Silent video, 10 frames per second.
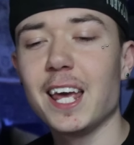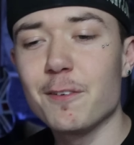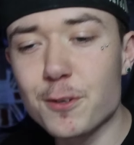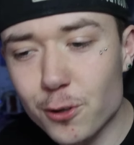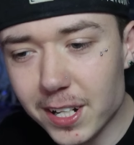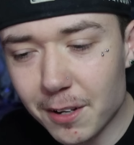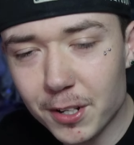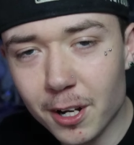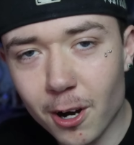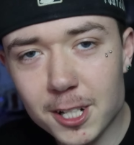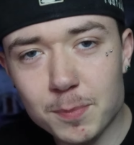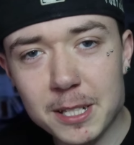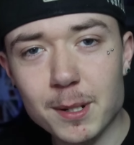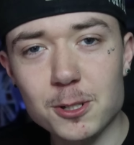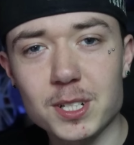If you enjoyed that video, guys,
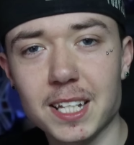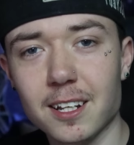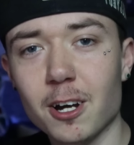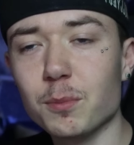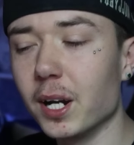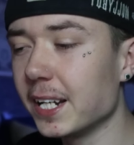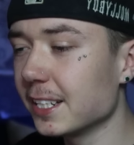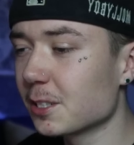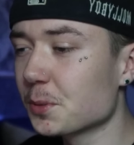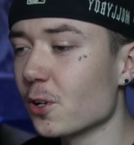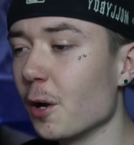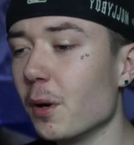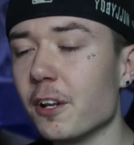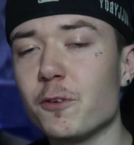please make sure to hit the like button, hit the subscribe button.